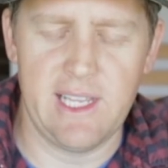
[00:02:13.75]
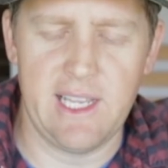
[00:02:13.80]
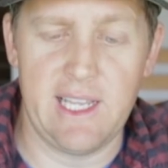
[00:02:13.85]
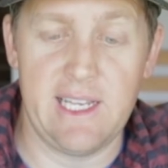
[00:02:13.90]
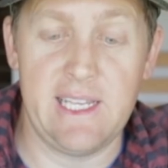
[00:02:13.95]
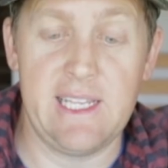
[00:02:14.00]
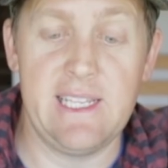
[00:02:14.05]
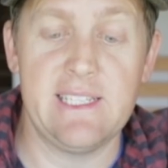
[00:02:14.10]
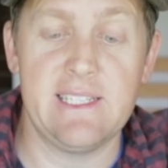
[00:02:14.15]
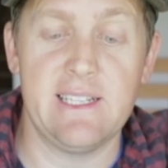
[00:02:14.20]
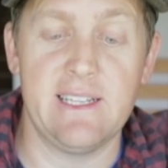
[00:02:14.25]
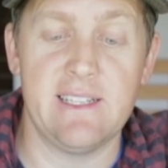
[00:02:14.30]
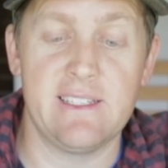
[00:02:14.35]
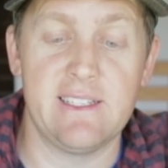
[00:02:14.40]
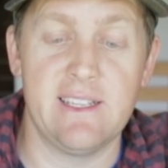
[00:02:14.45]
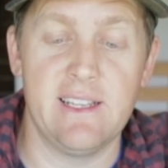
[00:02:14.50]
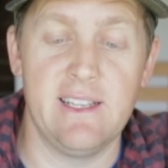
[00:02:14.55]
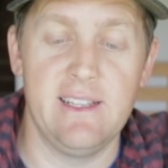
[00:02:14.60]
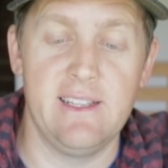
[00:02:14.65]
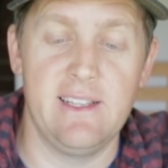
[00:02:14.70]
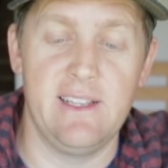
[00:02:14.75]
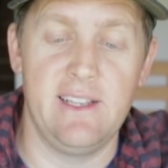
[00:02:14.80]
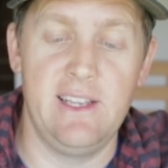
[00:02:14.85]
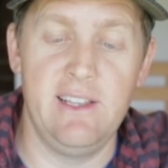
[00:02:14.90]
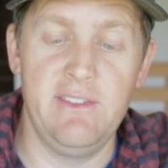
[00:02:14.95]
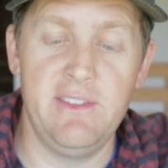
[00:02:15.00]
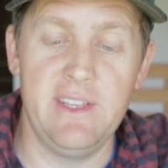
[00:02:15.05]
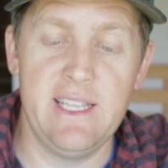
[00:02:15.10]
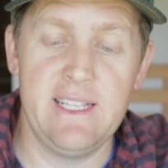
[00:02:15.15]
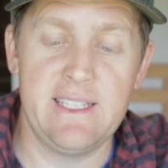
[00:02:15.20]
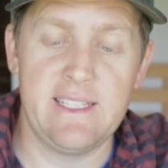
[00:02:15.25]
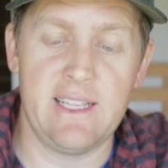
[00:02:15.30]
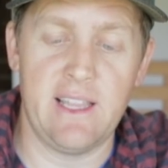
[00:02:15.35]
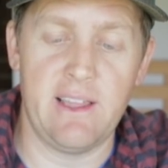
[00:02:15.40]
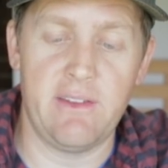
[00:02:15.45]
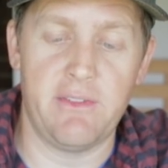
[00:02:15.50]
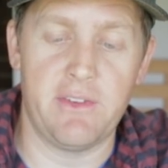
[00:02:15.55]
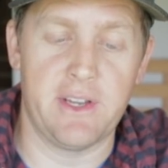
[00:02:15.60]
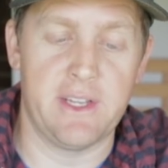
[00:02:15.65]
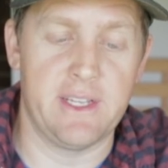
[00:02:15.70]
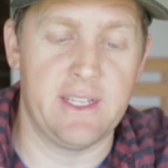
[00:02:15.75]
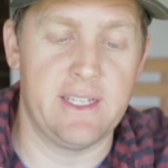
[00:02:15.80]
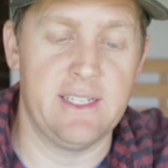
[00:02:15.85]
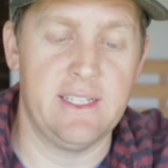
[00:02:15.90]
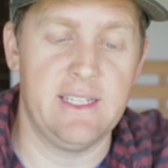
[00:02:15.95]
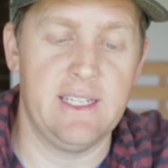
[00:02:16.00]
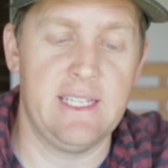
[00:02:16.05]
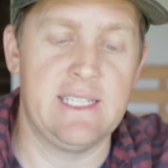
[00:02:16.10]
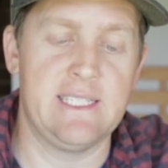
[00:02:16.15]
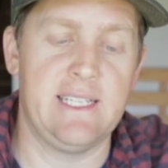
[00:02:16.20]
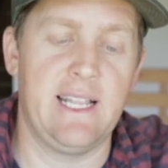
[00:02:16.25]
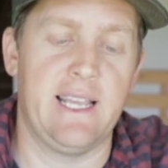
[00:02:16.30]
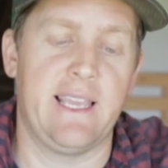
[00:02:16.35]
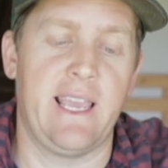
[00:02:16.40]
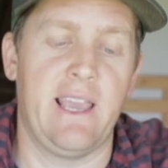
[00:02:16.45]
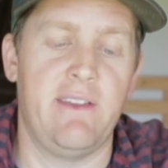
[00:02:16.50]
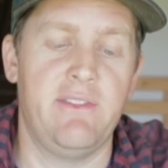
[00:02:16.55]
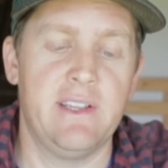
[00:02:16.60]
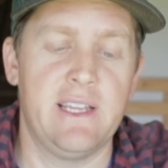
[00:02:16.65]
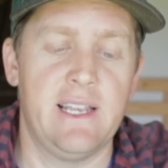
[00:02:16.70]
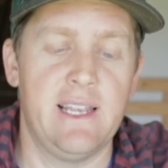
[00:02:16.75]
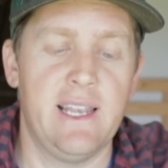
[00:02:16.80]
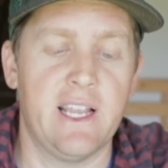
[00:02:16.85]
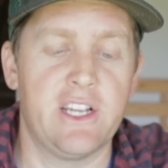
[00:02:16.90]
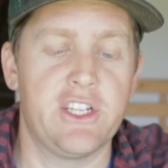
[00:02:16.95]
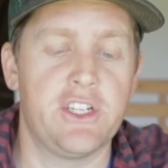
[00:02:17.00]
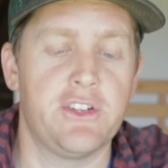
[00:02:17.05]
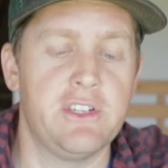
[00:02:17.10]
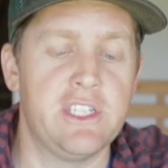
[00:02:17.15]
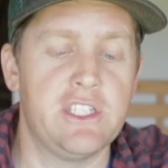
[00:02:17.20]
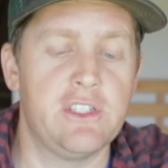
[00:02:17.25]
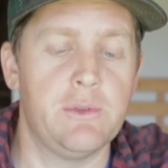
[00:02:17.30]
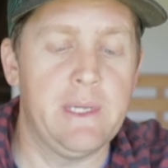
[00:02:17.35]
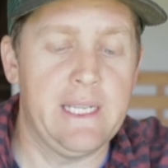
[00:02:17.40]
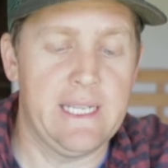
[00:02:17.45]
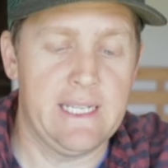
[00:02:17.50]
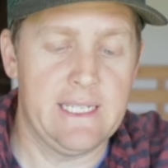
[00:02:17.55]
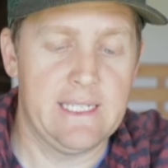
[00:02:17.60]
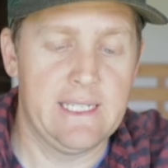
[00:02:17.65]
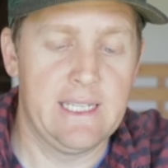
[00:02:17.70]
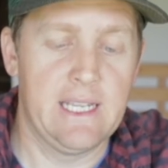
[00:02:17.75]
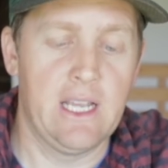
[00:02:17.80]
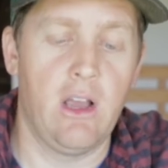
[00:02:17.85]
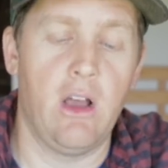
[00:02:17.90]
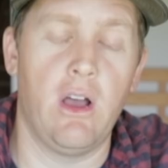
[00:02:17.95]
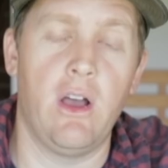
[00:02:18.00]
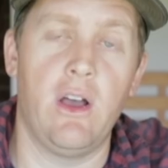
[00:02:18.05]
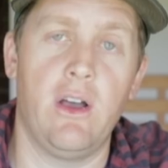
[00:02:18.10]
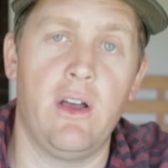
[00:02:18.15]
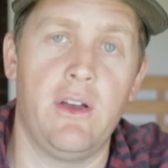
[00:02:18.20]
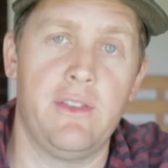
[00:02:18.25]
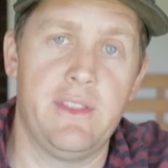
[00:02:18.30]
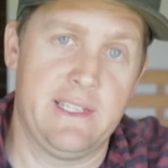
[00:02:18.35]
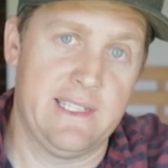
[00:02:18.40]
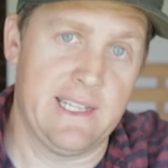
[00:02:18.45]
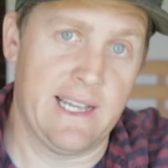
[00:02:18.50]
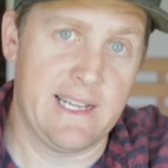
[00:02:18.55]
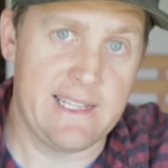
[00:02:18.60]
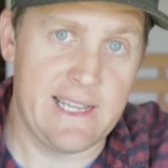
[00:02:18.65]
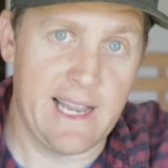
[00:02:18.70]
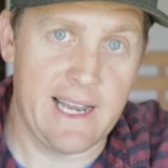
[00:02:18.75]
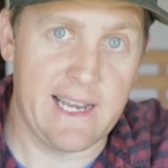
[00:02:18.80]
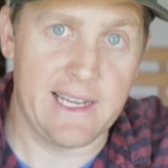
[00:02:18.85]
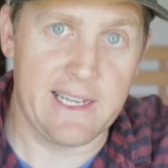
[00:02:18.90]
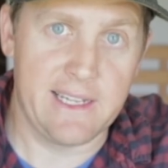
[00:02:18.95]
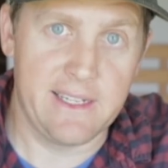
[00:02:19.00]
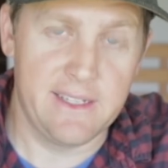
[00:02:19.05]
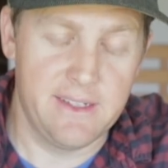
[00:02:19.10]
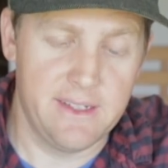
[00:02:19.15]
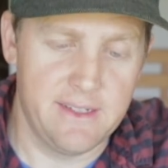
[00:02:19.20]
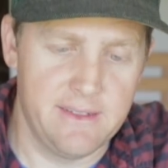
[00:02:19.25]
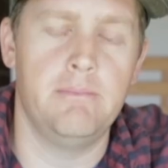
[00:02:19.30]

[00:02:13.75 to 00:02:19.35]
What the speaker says: and he says, "Living in South Africa is like having a luxury suite on the Titanic."